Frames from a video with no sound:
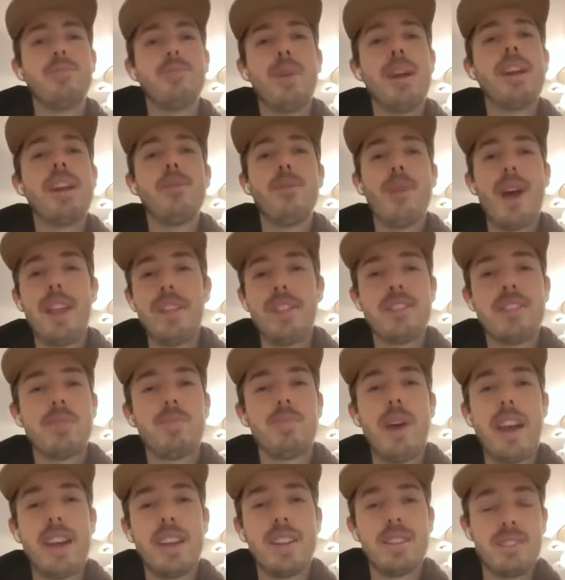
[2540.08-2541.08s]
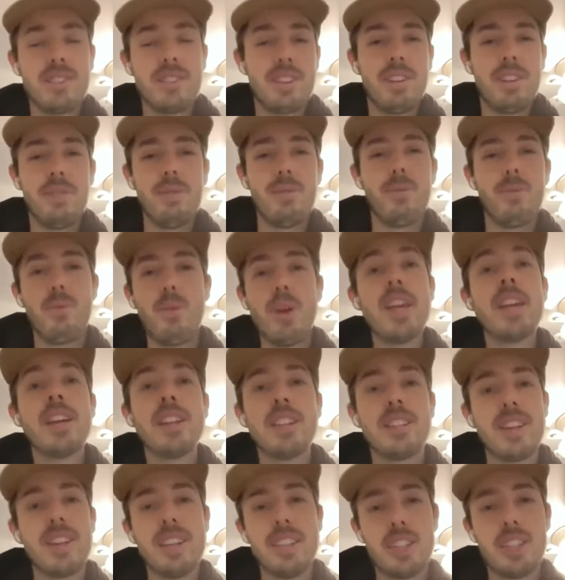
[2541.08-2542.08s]
has been around the space, and
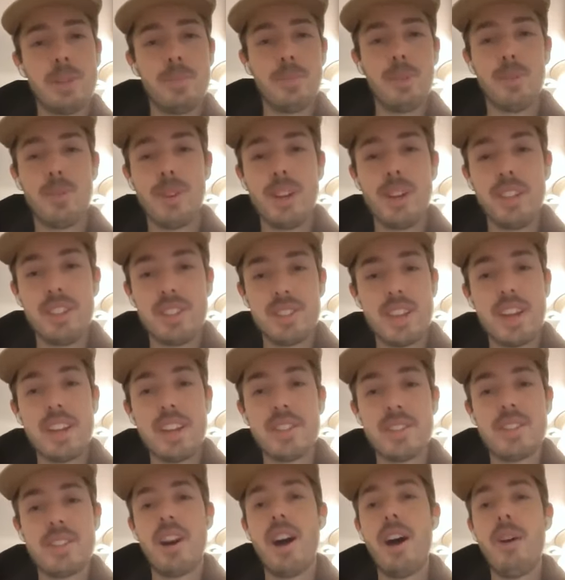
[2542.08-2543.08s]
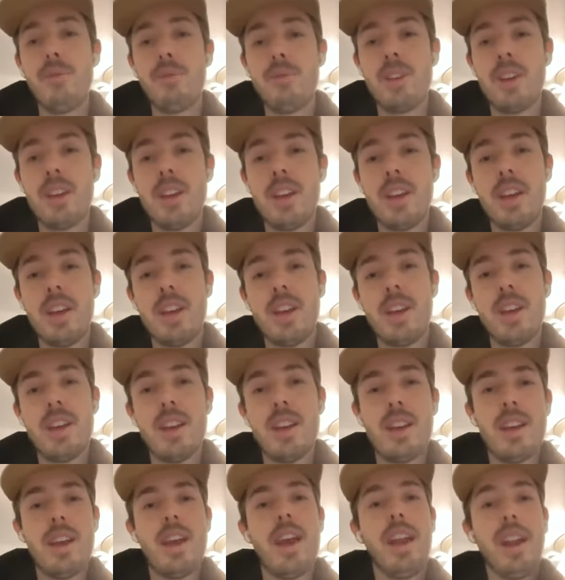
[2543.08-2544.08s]
we can teach him the real estate stuff,
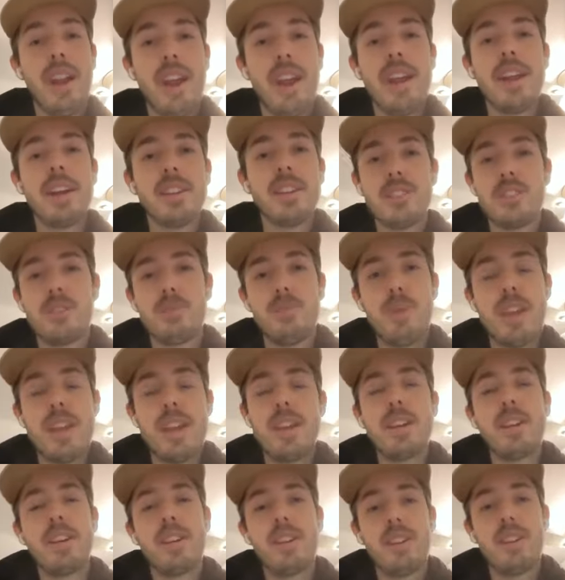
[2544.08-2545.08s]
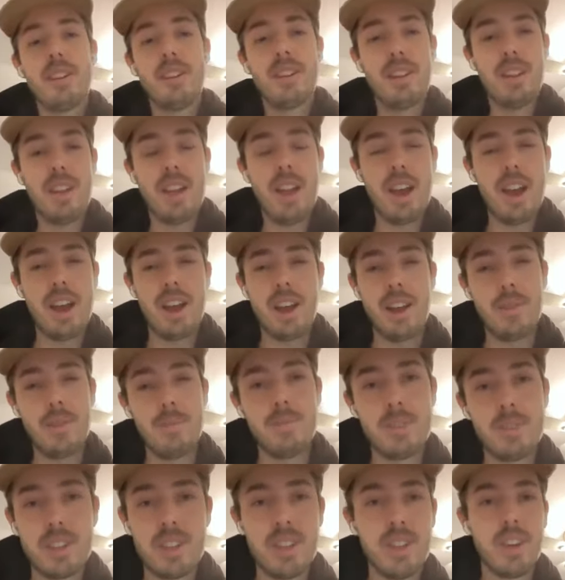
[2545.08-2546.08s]
and he can speak
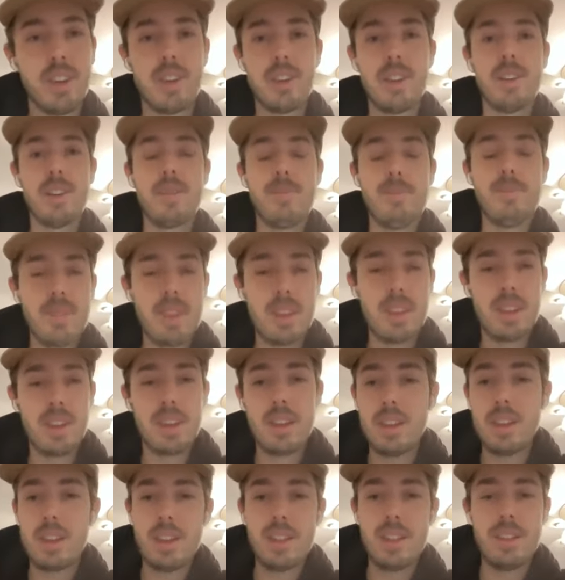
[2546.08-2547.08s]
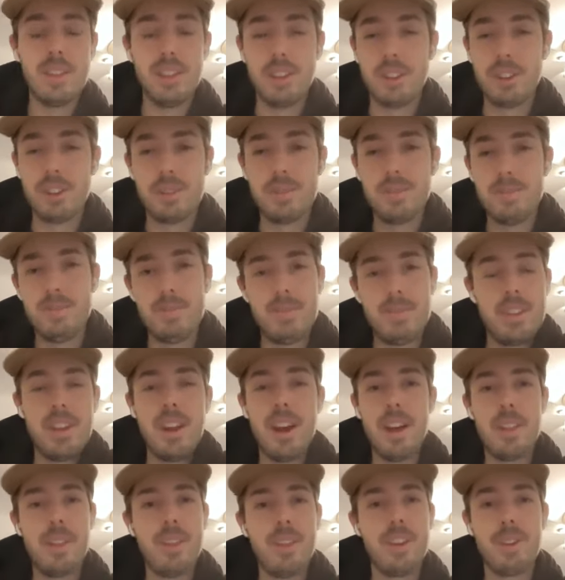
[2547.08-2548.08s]
um, to the
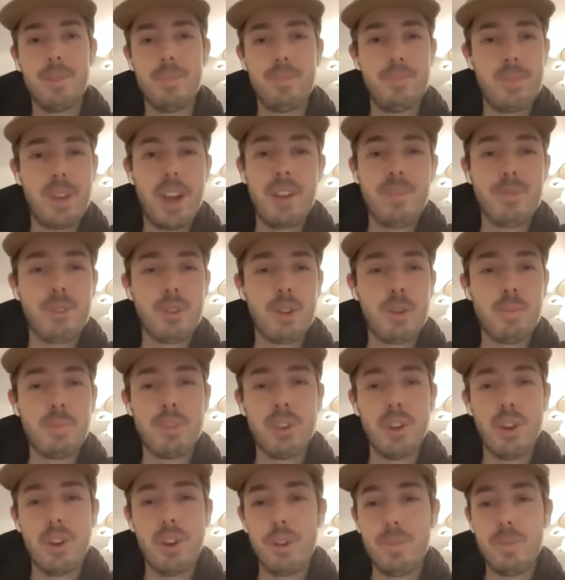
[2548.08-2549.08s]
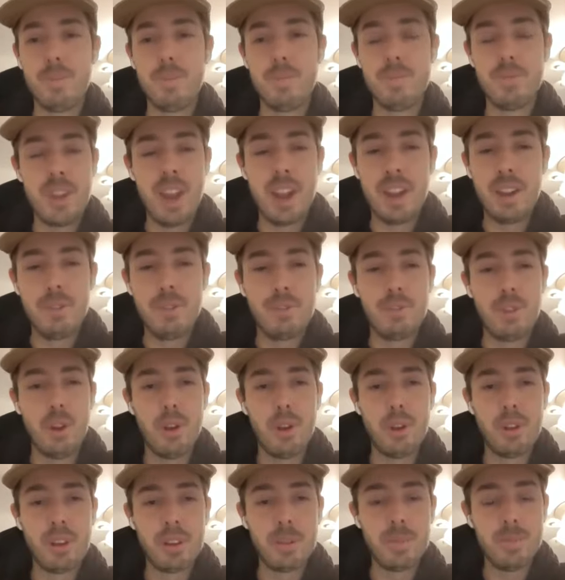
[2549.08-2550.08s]
the other kind of crypto native
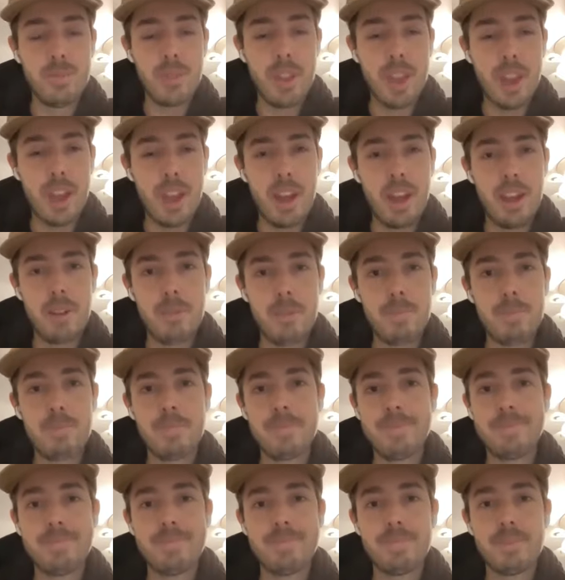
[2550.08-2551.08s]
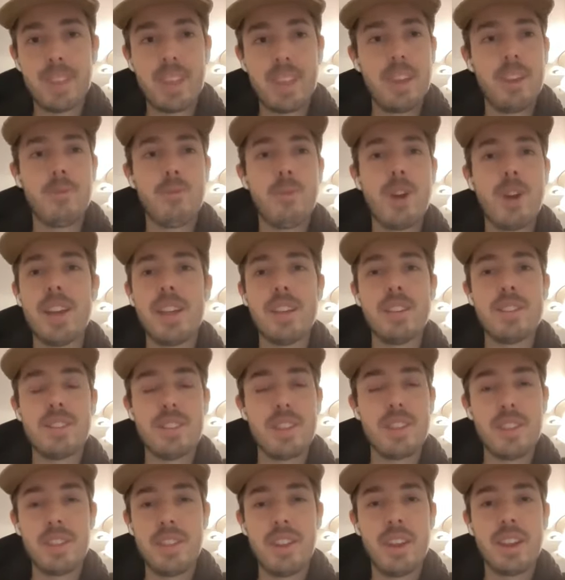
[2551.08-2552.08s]
folk um, in
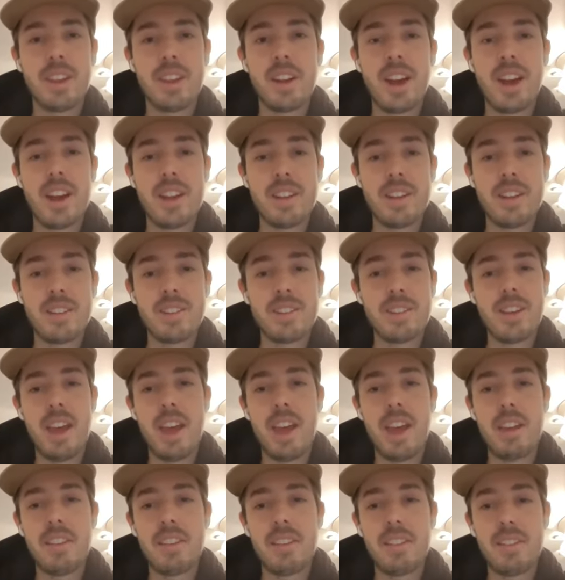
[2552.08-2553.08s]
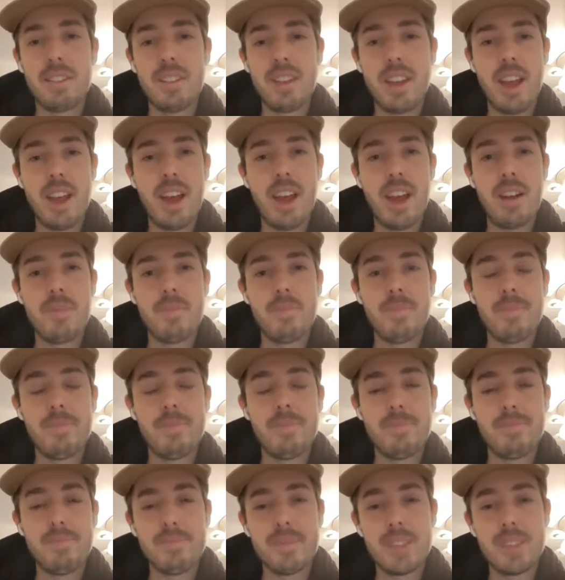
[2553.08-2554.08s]
ways that they're going to understand.
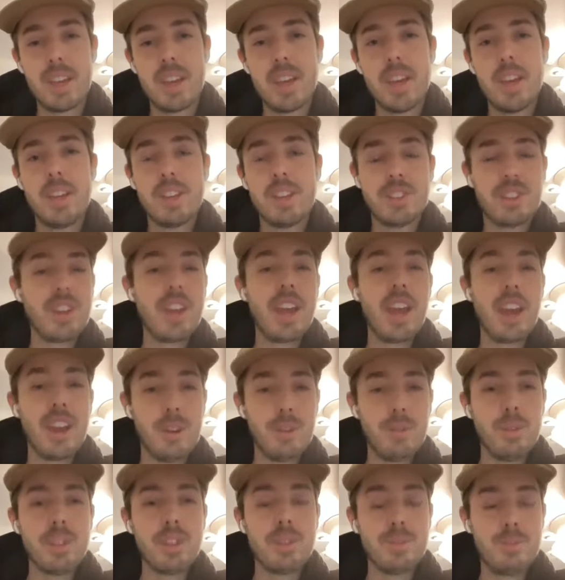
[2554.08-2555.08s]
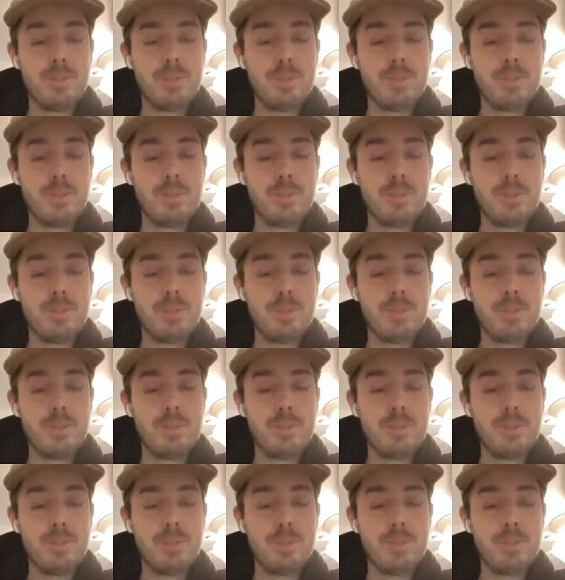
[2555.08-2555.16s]
Um, so yeah,